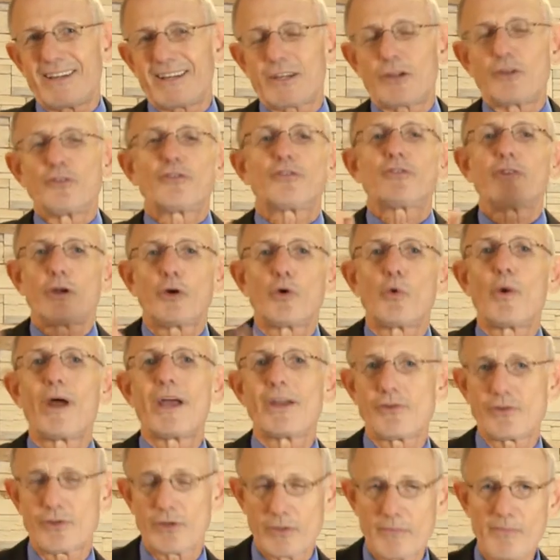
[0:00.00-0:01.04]

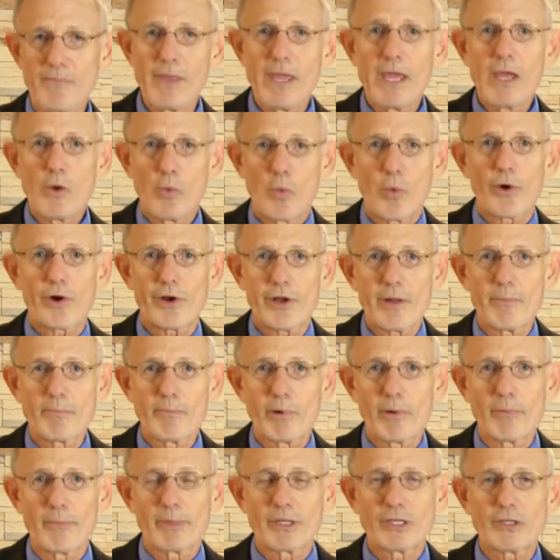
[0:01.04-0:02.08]
consideration where
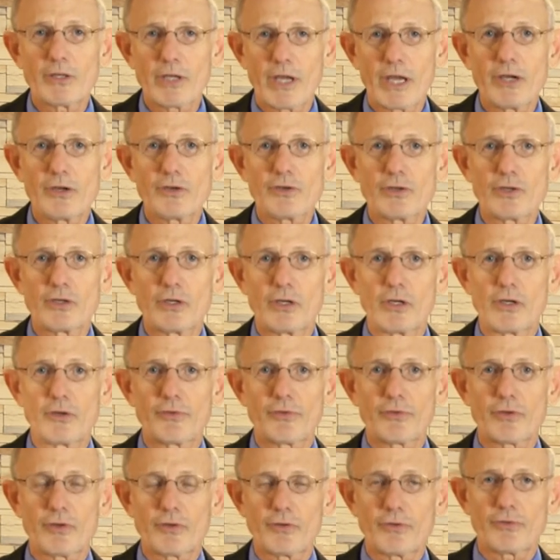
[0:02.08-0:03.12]
implementation
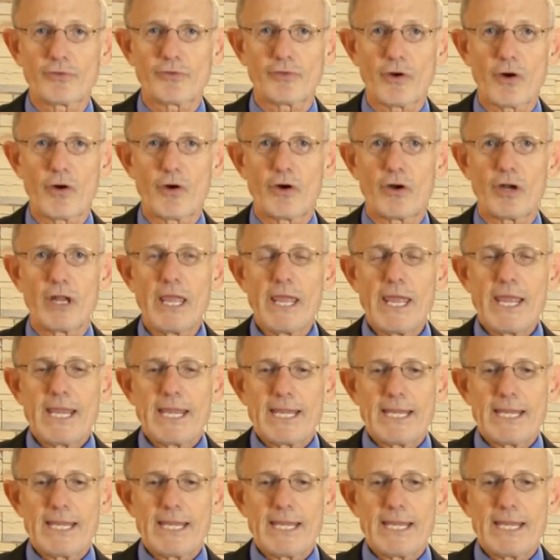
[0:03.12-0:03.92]
is concerned,